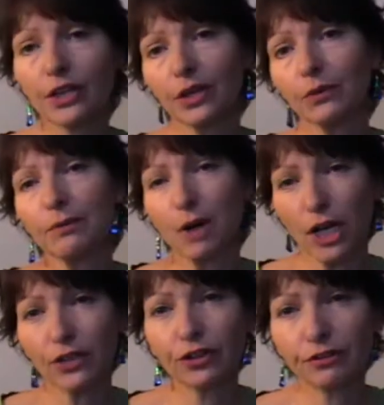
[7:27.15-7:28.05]
that we
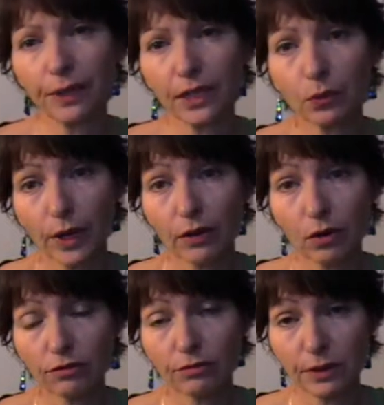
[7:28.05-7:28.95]
might not have been aware
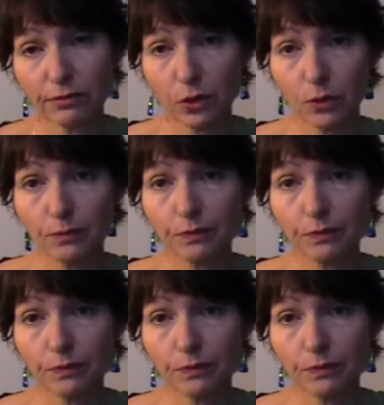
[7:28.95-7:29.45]
of before.